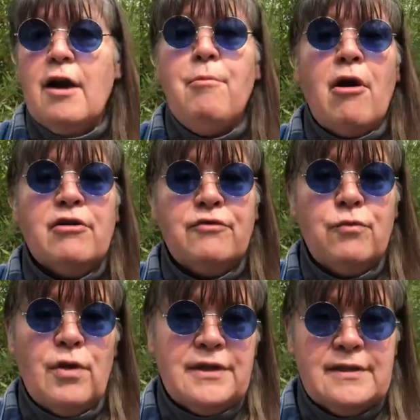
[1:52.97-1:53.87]
part of
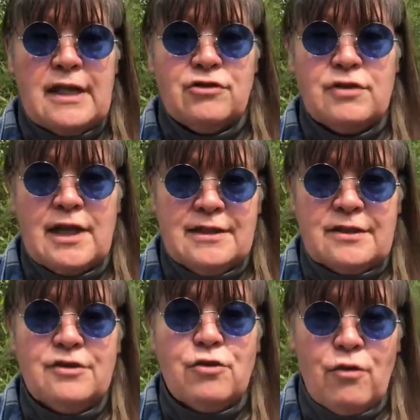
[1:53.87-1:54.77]
what this exercise
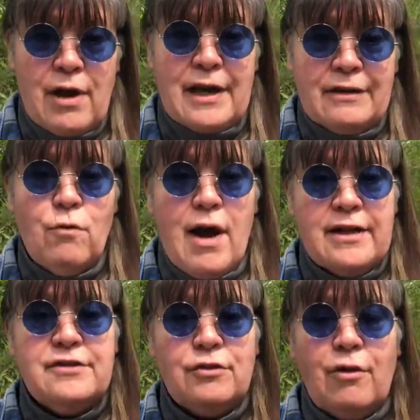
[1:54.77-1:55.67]
is so great, why
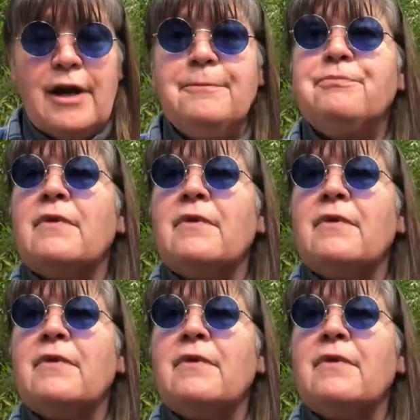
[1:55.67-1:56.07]
it's so great.